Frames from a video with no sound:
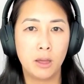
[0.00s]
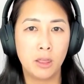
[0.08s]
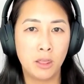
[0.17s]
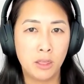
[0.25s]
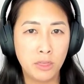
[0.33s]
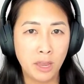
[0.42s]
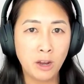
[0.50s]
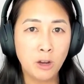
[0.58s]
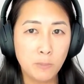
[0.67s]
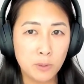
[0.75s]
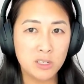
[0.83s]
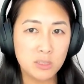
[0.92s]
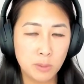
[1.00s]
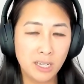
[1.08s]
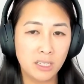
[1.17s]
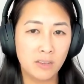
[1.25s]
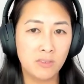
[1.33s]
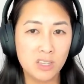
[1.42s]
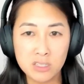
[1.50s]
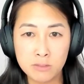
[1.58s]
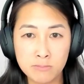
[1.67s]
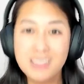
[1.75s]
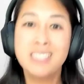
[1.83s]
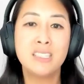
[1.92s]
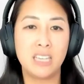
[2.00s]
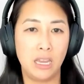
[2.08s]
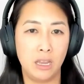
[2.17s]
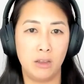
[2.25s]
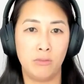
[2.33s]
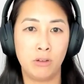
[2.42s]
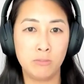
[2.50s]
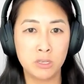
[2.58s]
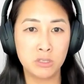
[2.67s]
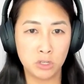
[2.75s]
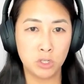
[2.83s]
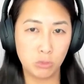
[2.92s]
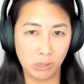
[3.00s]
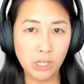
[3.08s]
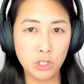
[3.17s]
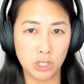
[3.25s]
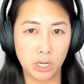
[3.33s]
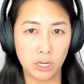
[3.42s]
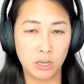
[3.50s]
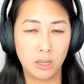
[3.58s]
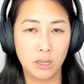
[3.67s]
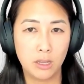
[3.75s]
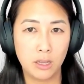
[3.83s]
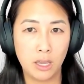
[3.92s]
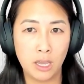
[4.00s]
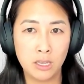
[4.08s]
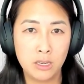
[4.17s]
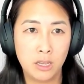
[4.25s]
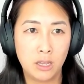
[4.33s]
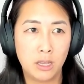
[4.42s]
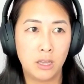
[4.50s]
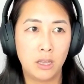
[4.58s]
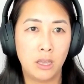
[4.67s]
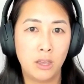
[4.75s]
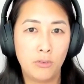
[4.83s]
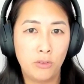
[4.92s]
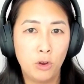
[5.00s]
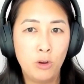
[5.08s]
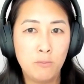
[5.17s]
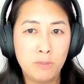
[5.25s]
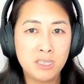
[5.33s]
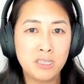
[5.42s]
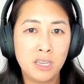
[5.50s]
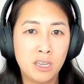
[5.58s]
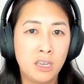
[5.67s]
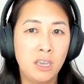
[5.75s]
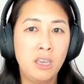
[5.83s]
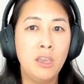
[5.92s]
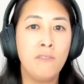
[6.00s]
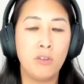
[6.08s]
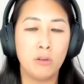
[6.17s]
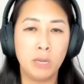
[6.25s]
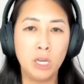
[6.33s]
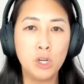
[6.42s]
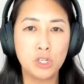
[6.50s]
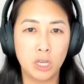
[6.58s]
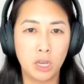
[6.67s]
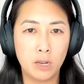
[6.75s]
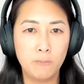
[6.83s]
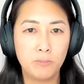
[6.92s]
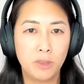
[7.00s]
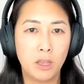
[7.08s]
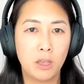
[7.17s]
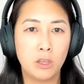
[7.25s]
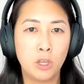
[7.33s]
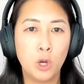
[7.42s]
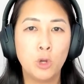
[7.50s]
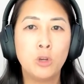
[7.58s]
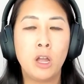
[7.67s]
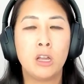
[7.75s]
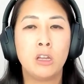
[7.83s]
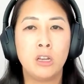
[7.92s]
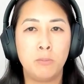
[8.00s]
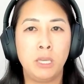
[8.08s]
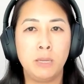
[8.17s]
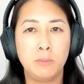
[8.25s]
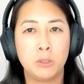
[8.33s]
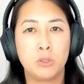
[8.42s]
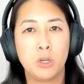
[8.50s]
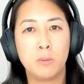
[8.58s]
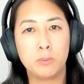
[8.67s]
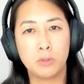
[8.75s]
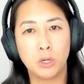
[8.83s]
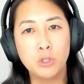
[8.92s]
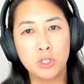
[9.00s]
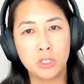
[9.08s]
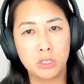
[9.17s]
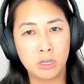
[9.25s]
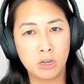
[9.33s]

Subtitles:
Their perspective is missing from the situation. And if you're missing key information, you're not going to be able to approach the